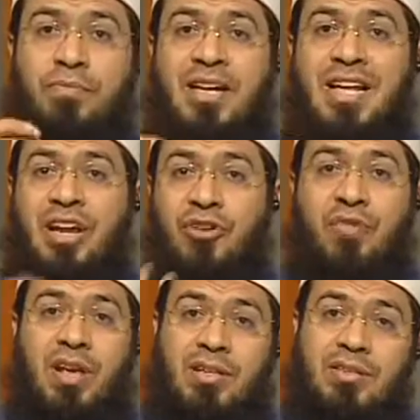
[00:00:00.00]
money
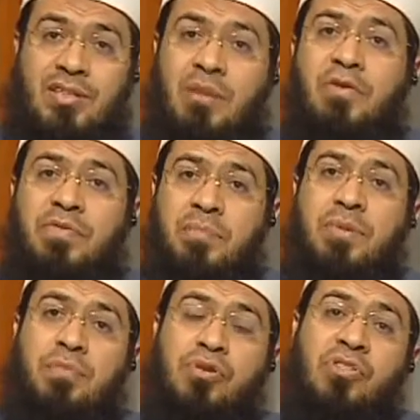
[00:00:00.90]
laundering, some of the
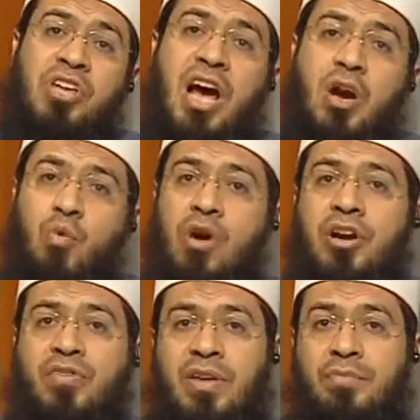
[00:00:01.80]
people, they
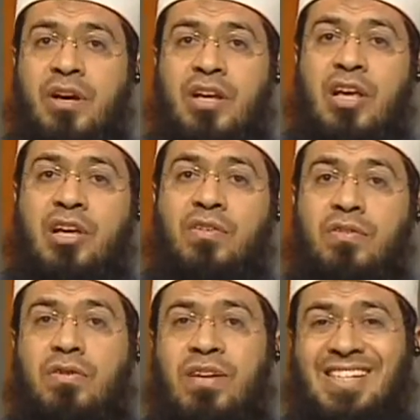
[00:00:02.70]
acquire their money
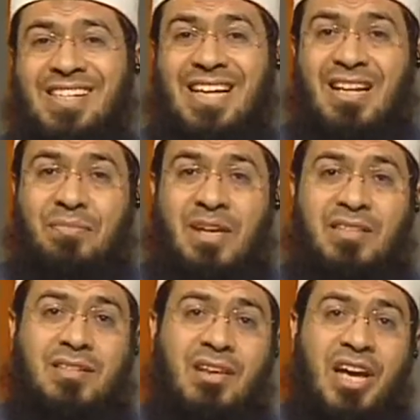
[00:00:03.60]
through illegal
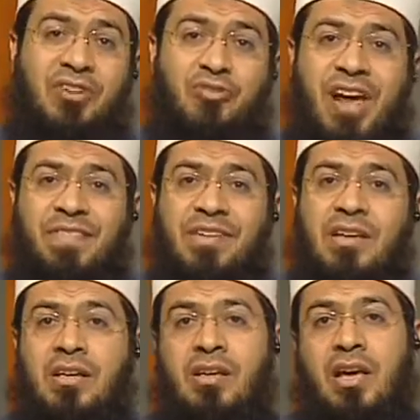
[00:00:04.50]
means, like
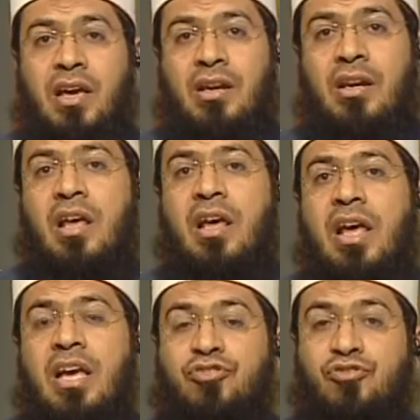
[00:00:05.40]
trafficking in
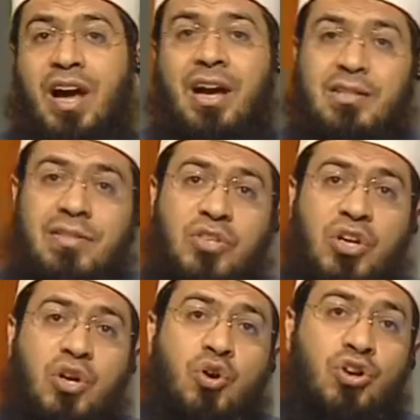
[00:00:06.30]
drugs
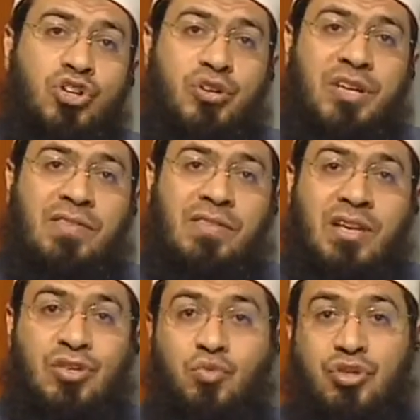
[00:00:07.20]
or doing
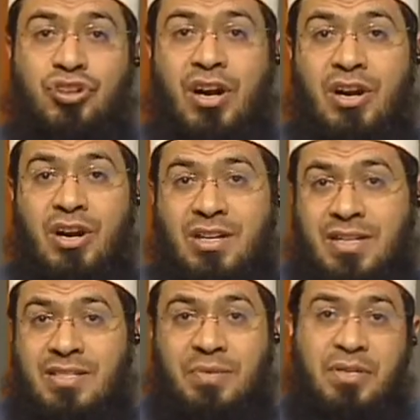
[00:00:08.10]
things which are not
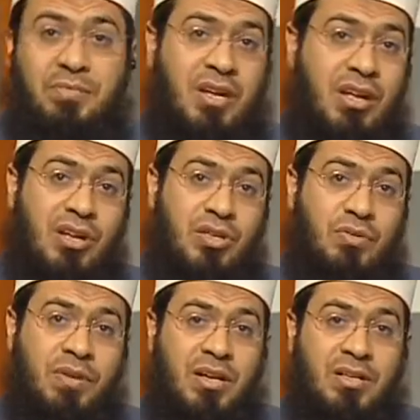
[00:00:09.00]
accepted by Allah
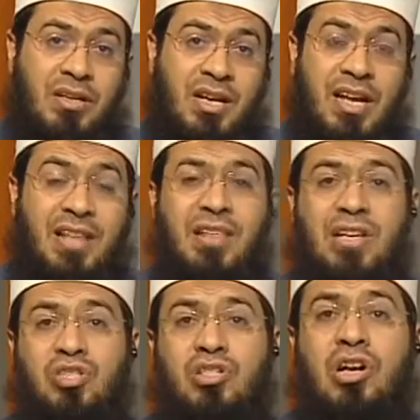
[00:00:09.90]
subhanahu wa ta'ala. And
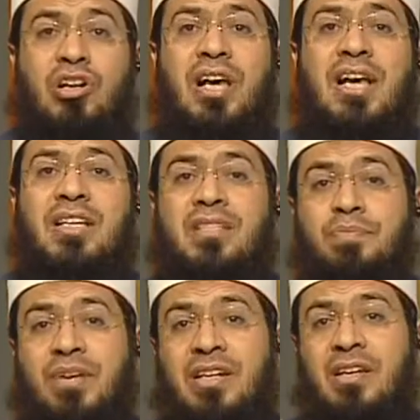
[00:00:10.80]
they start
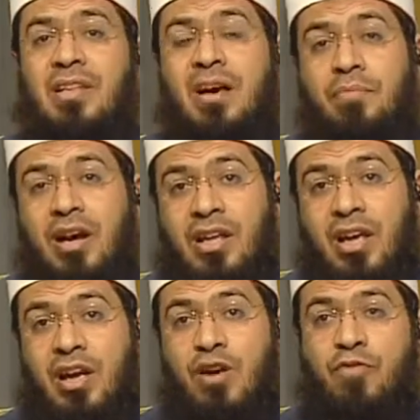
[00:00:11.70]
spending that
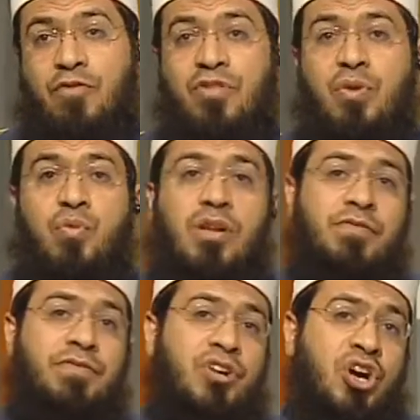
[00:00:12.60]
money for the
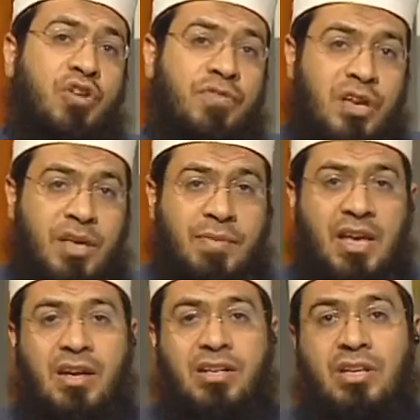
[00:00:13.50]
welfare of the
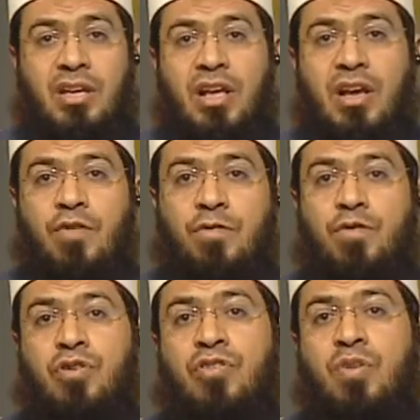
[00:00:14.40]
community,
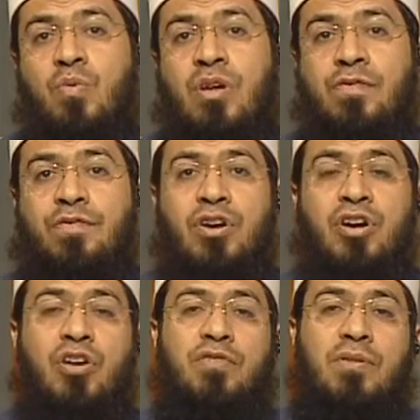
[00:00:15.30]
for the
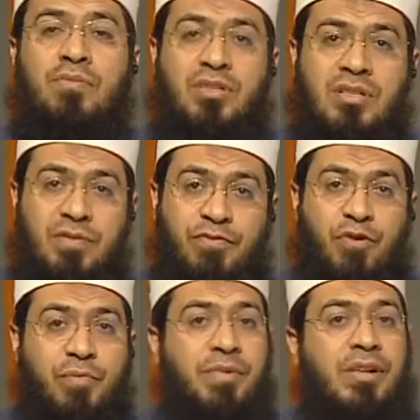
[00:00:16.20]
welfare of the Muslim,
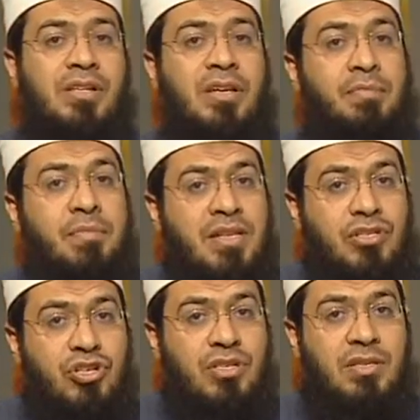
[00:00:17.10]
for building
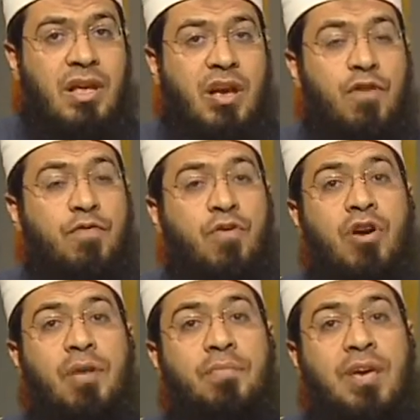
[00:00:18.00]
masjids,
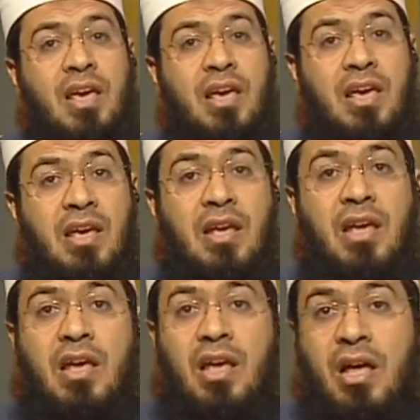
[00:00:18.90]
for making
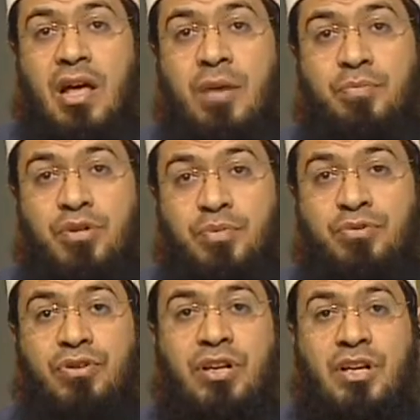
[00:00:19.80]

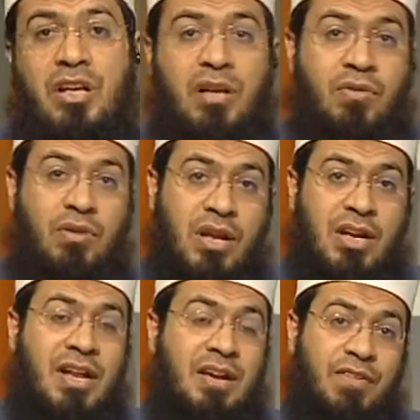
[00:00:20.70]
prosperity
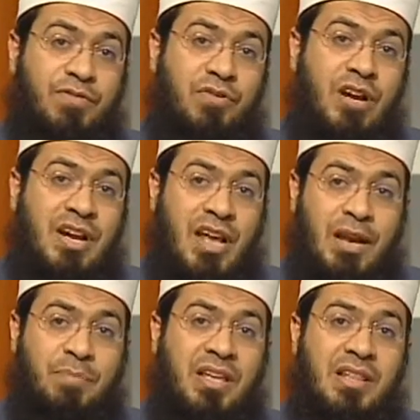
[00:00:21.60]
and
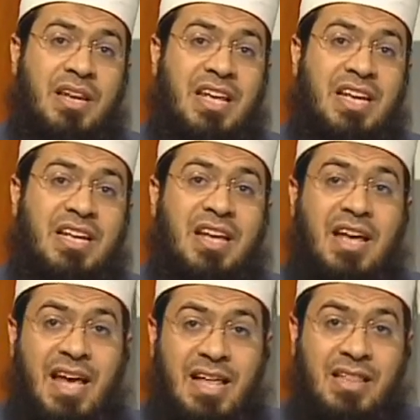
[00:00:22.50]
helping the needy
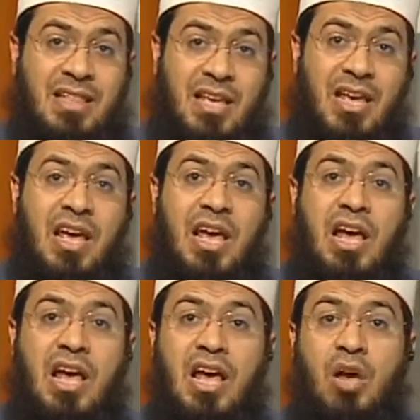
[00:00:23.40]
and the
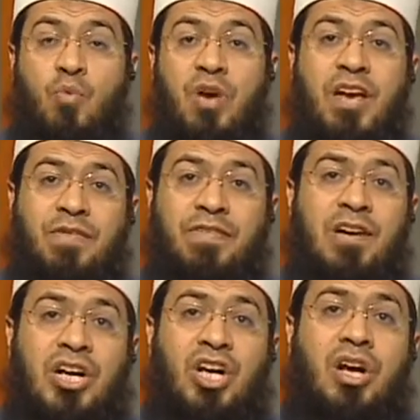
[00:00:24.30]

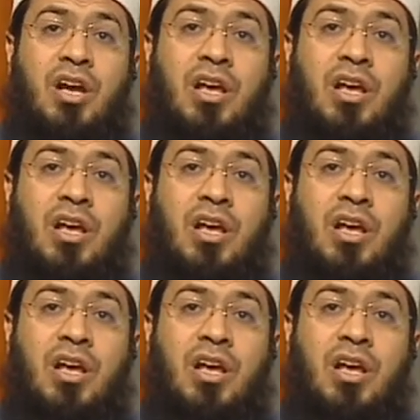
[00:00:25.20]
wayfarer